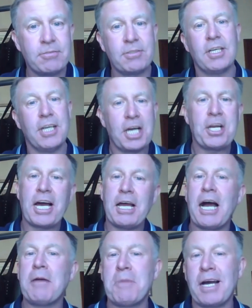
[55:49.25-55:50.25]
and
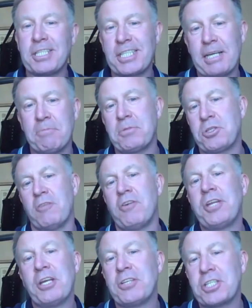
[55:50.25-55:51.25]
I sit sort
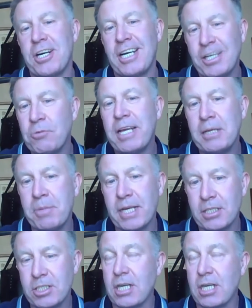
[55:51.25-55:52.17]
of on the other side a wee bit.